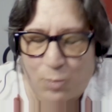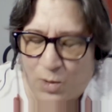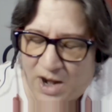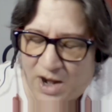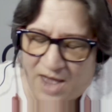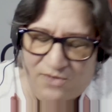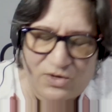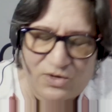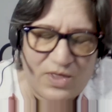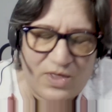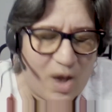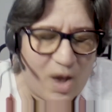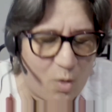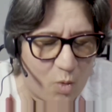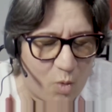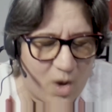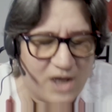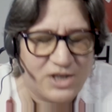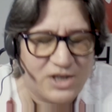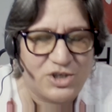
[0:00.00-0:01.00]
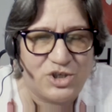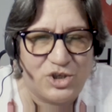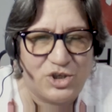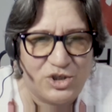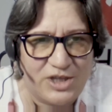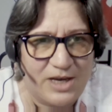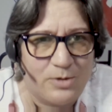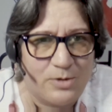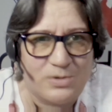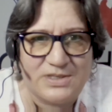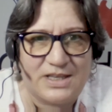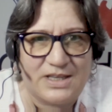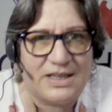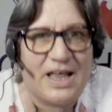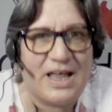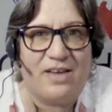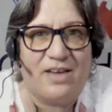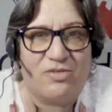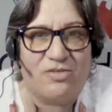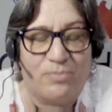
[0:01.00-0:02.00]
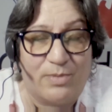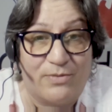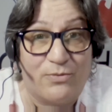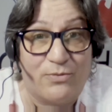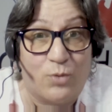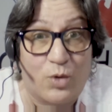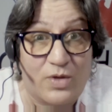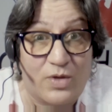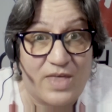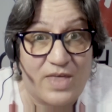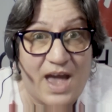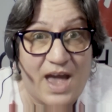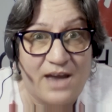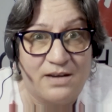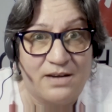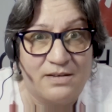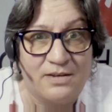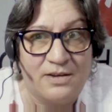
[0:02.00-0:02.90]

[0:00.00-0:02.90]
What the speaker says: whenever that was, there was a life before that.